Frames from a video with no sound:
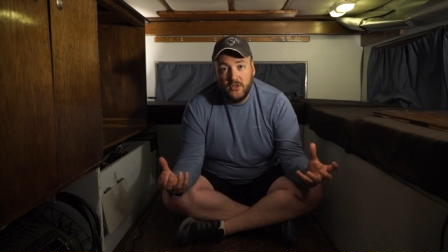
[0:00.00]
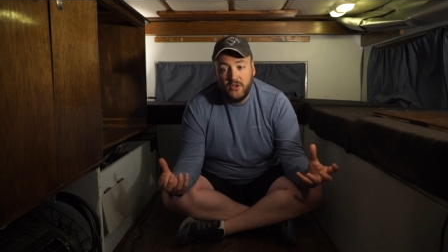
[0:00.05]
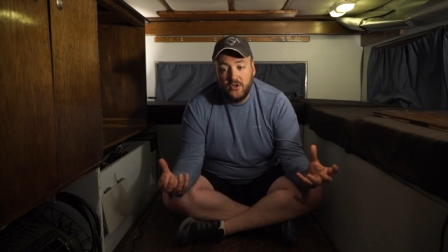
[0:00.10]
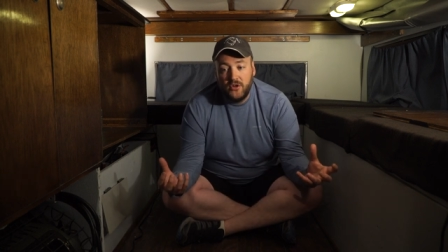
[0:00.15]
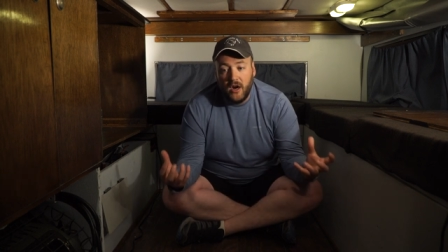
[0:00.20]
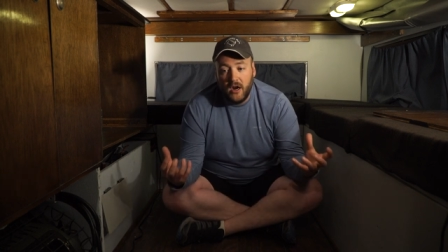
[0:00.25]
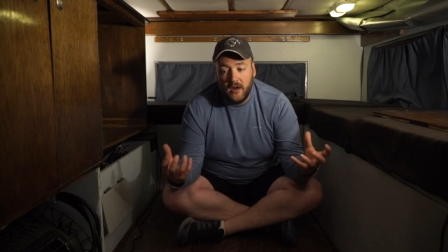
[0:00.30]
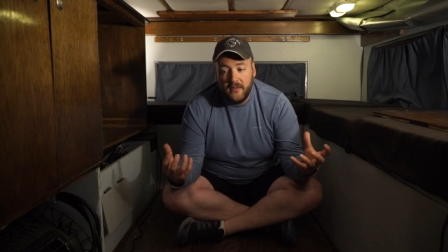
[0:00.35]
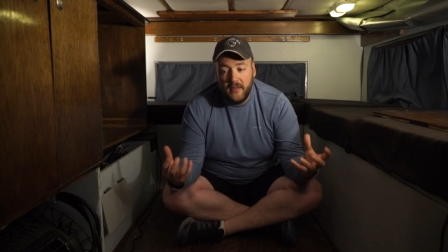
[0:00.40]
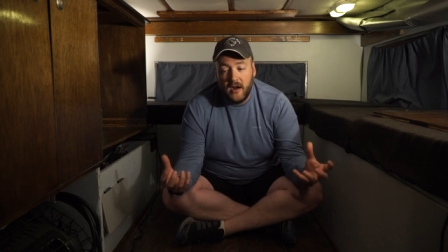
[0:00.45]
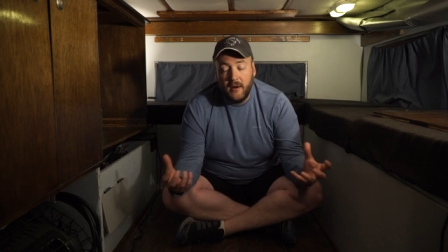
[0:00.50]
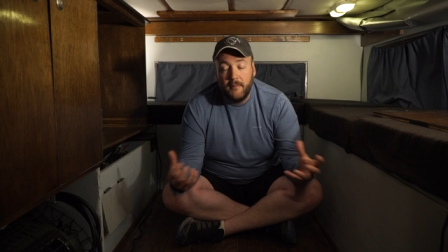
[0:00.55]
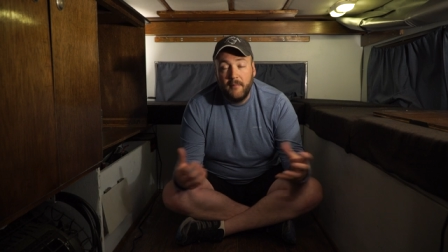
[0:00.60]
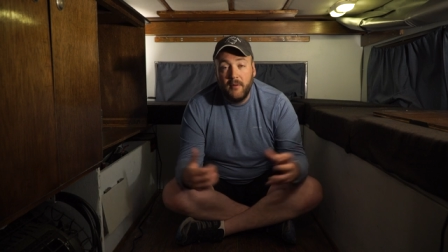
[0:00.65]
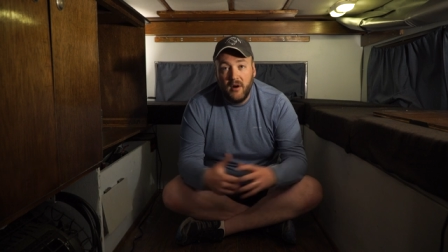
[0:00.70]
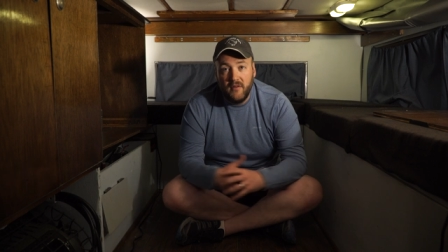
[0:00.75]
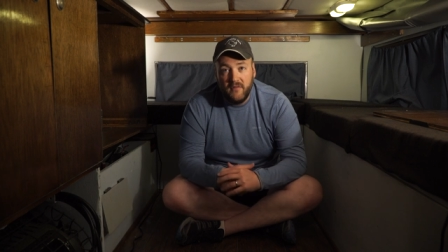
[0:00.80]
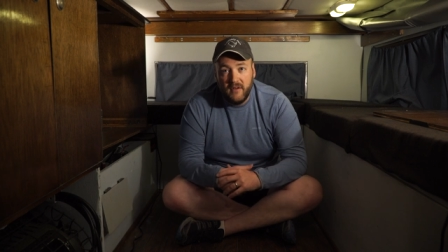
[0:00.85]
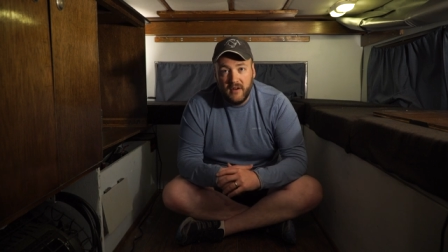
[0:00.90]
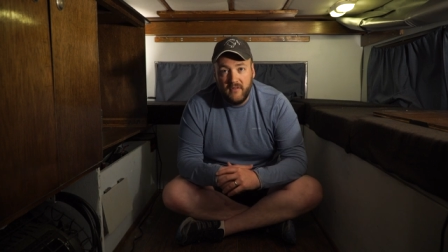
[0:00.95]
truck that are
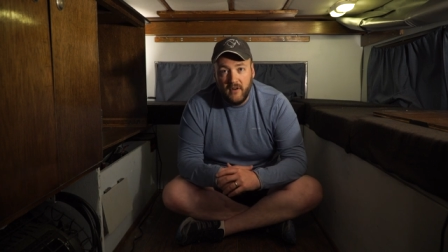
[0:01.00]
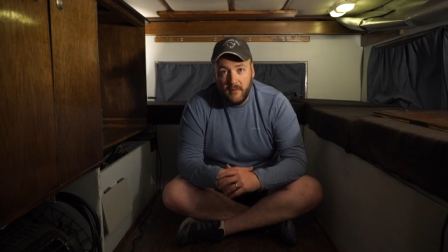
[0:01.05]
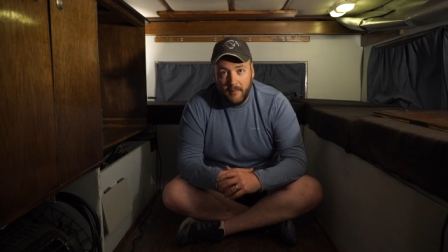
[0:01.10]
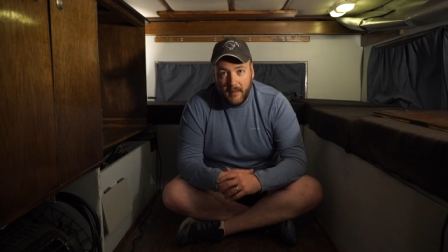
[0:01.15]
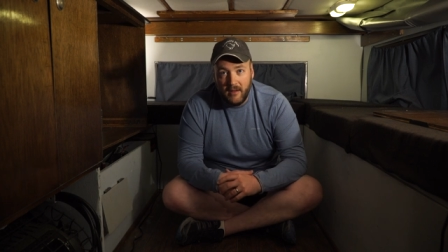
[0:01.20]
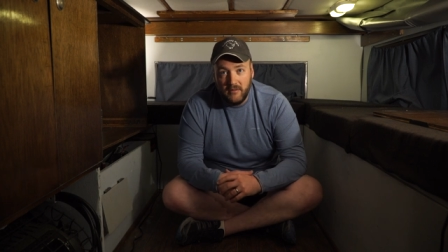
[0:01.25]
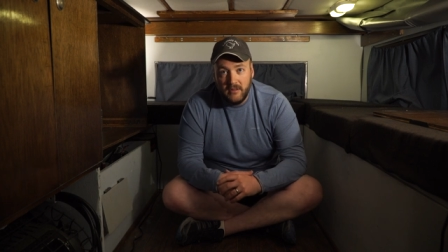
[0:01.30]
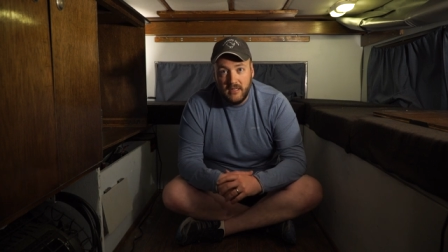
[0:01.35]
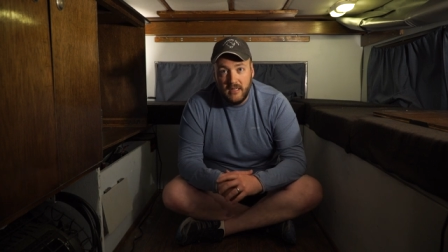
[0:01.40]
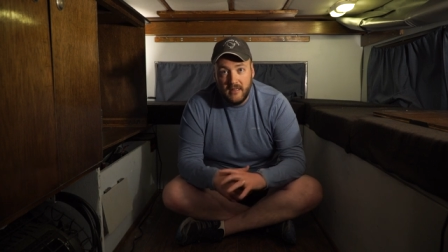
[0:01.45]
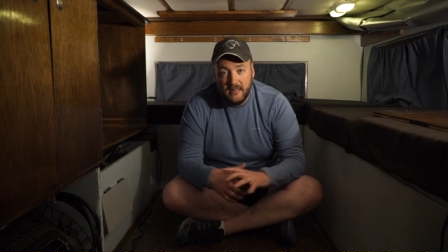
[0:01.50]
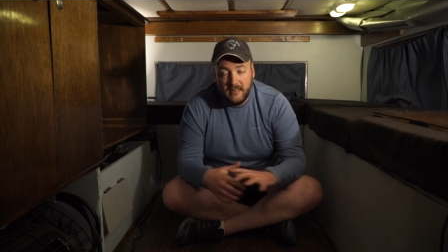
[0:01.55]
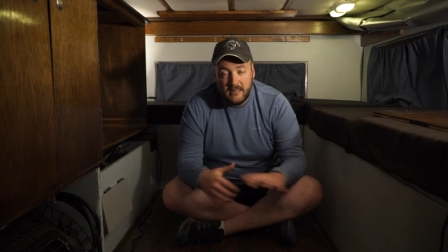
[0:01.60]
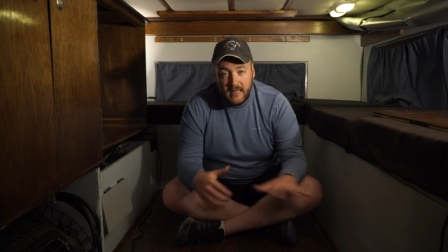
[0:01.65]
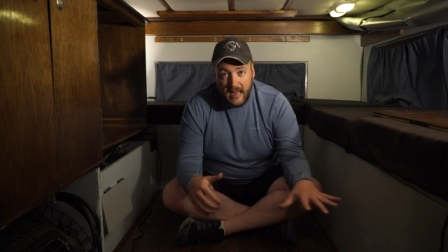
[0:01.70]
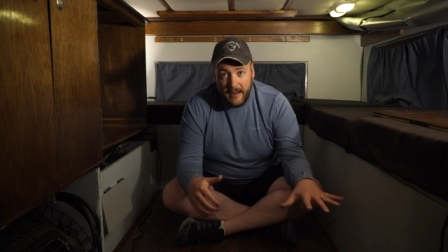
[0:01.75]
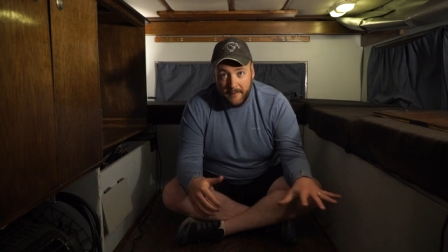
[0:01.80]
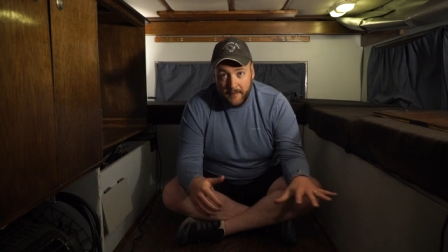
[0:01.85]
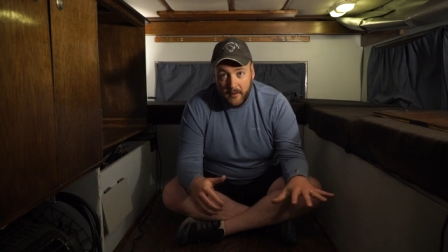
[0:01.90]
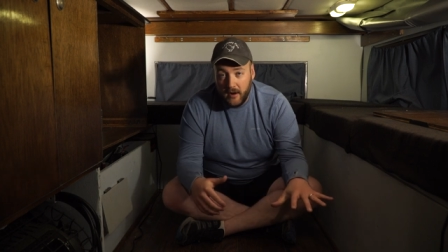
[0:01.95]
perfect for mounting this
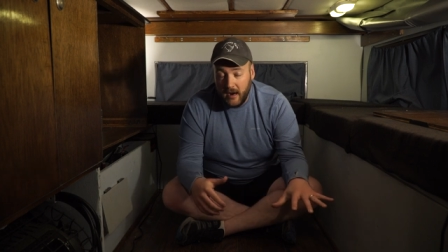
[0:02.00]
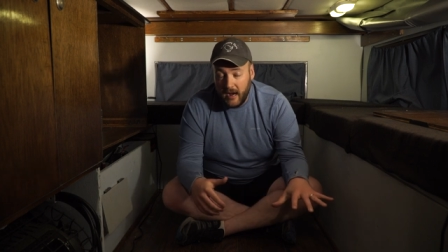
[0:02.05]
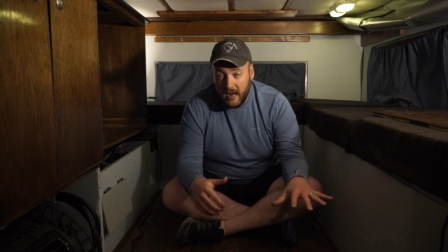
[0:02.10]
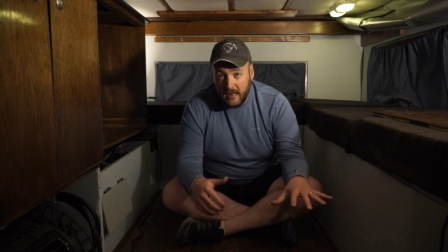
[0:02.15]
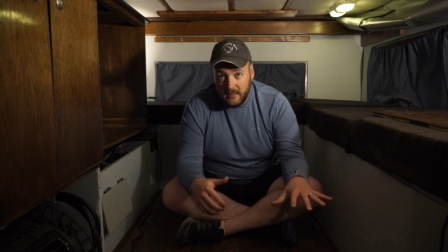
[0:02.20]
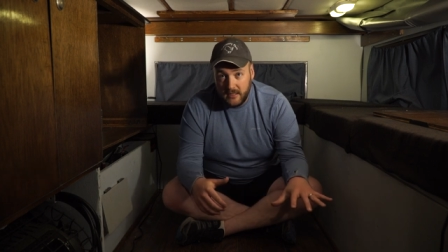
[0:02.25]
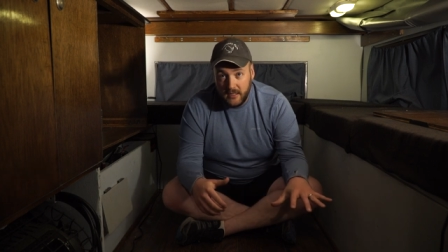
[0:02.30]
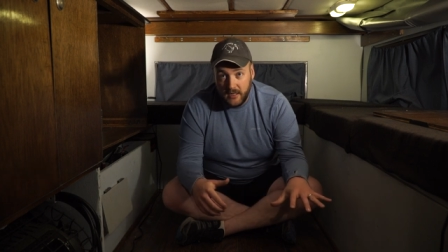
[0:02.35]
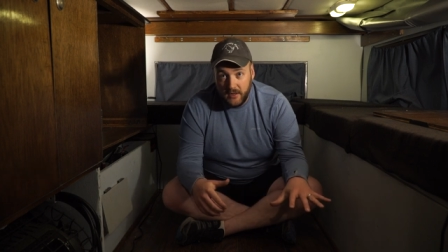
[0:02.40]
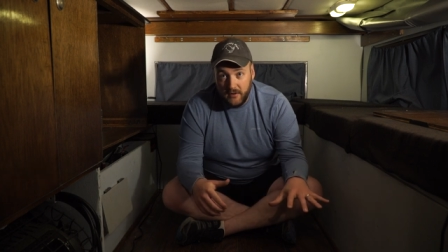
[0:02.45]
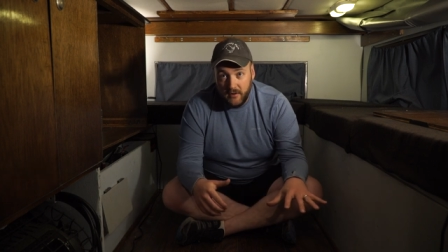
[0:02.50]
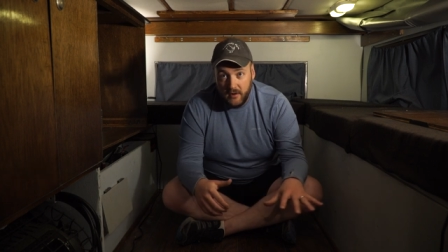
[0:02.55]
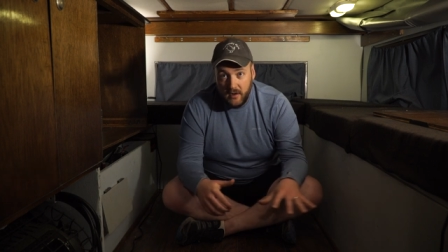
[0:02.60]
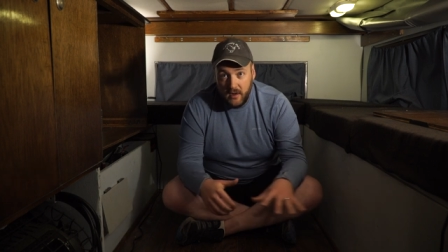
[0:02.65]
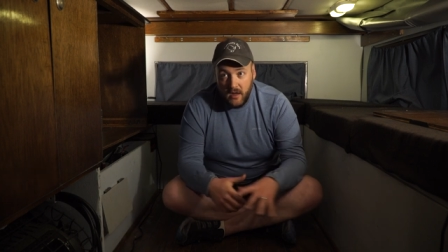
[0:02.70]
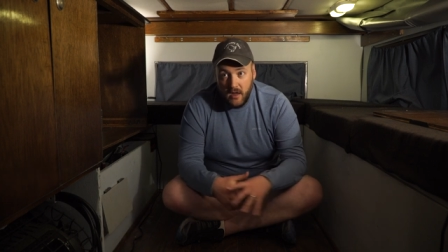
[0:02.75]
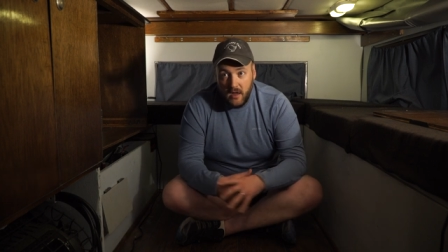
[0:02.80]
camper onto